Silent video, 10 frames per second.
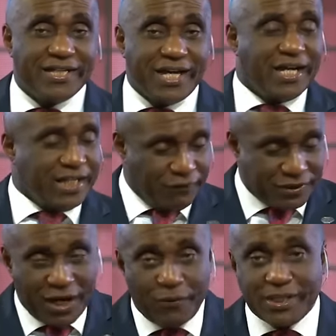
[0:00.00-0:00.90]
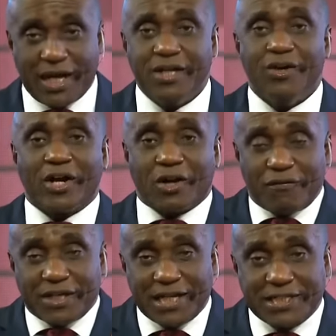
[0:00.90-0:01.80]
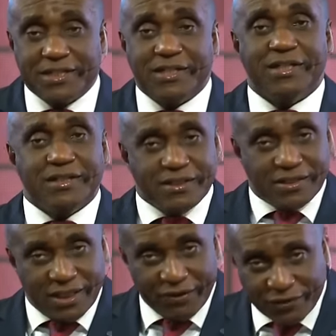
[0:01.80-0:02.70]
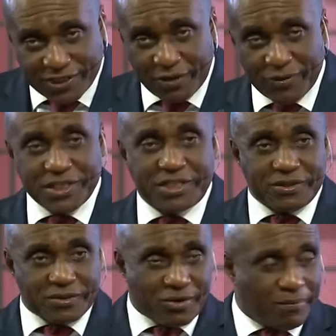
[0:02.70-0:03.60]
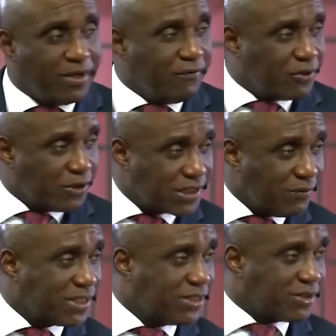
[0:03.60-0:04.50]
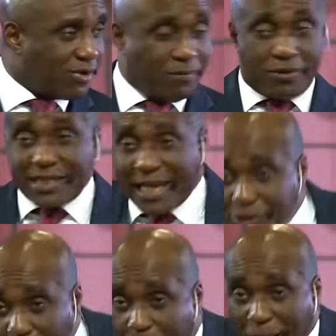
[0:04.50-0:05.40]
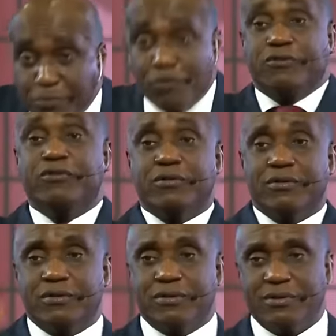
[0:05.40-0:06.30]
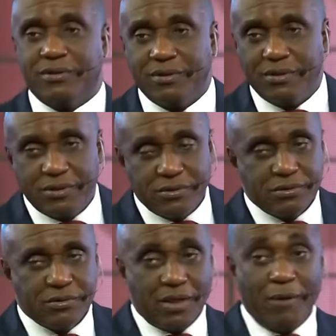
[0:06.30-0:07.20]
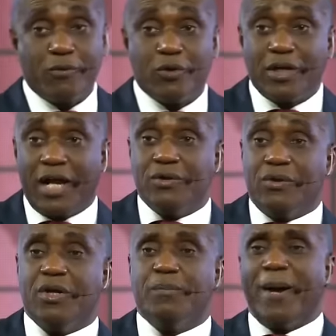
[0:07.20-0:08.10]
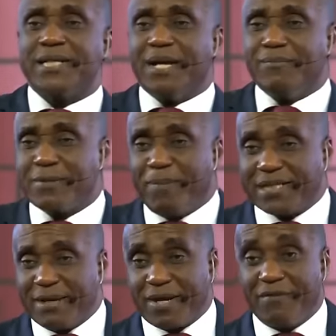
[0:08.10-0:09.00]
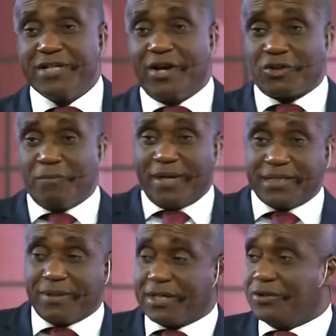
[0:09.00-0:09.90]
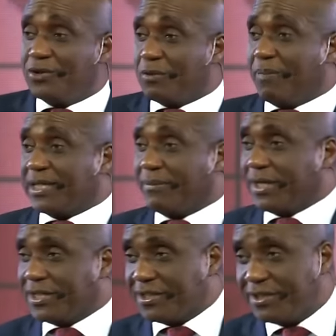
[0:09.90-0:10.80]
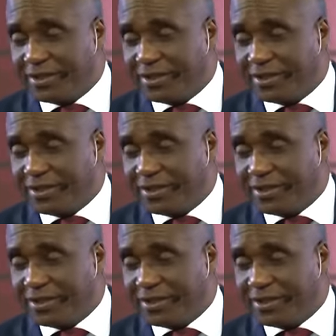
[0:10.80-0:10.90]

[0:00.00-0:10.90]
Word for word: Yeah. If we stay here, we will die. Okay, COVID-19. If you stay with it, trouble. If you don't stay with it, trouble. Get up and move. You have corona, pandemic. Every day I talk pandemic. You too, pandemic it.